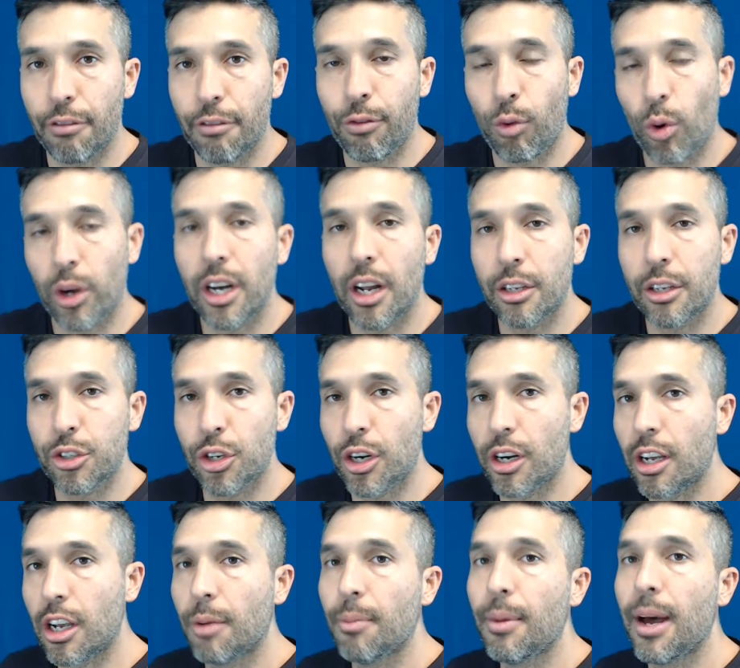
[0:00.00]
49s are going
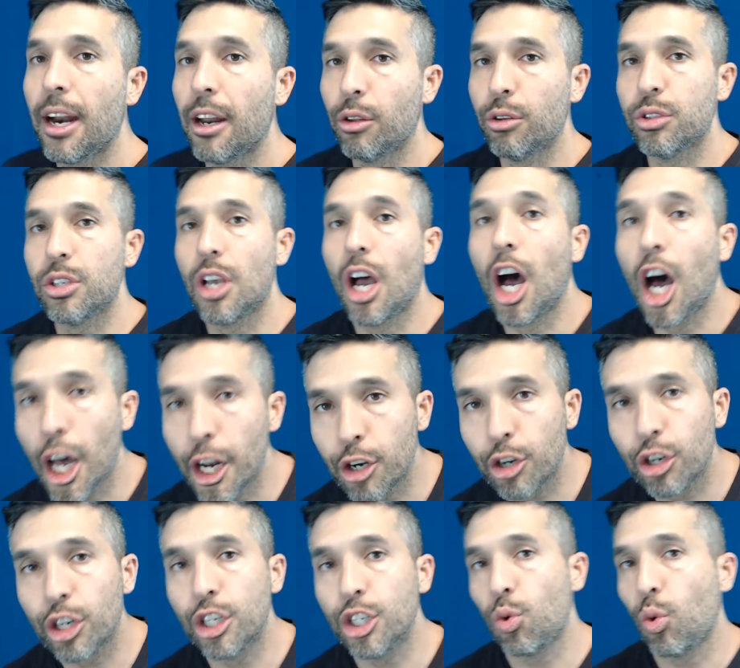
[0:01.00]
to come out of those
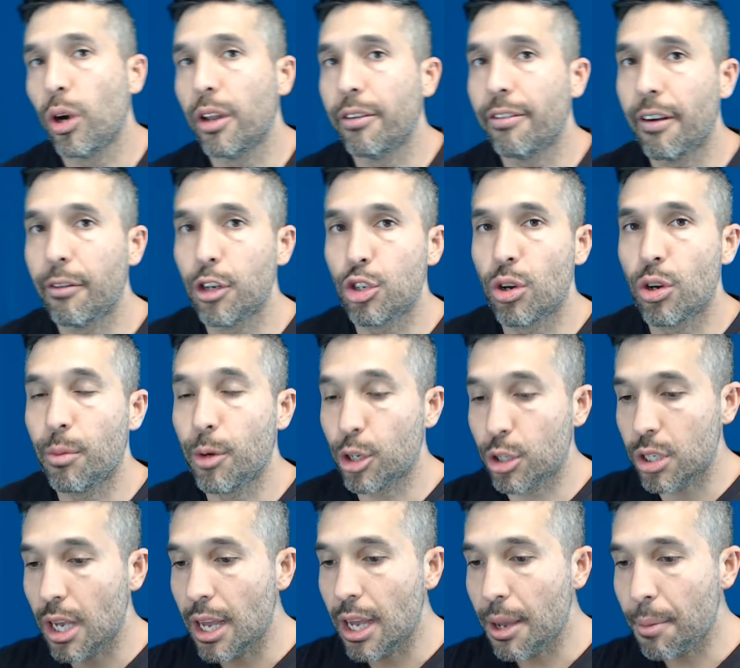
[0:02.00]
125 distributors
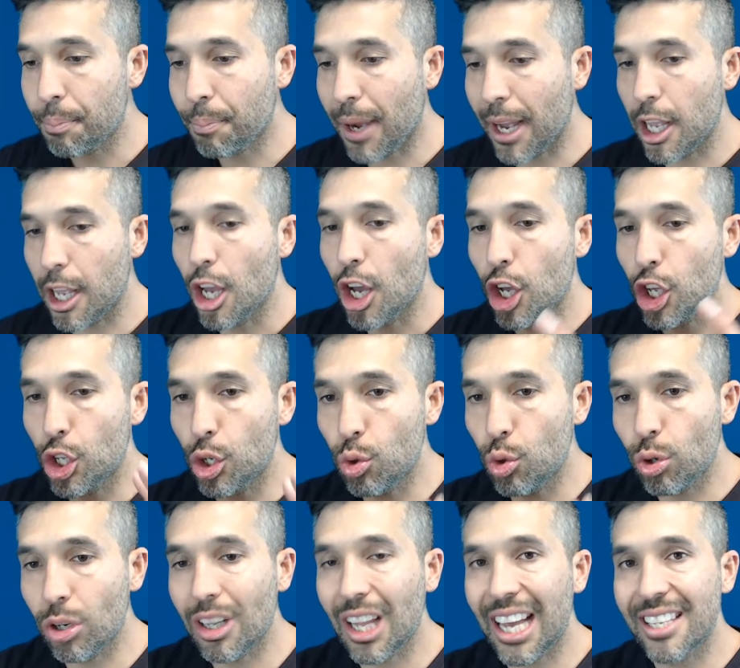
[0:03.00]
by
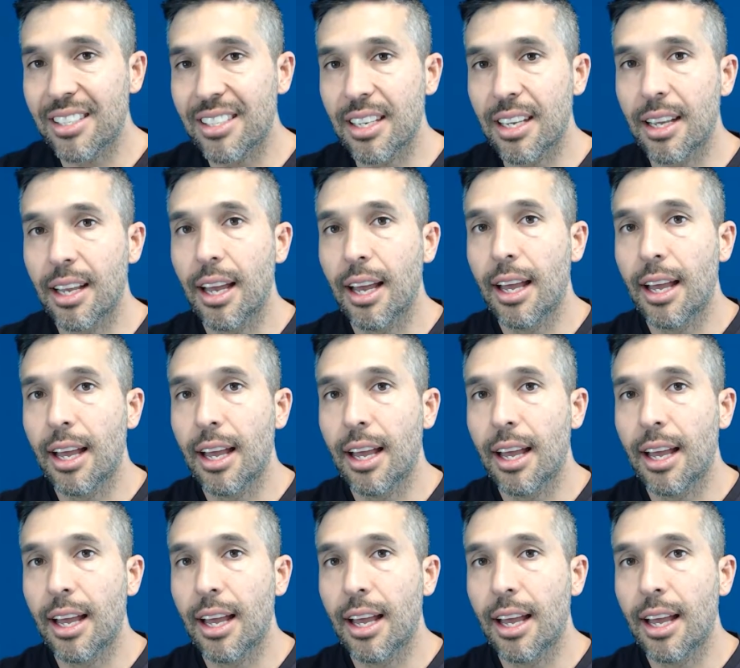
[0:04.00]
utilizing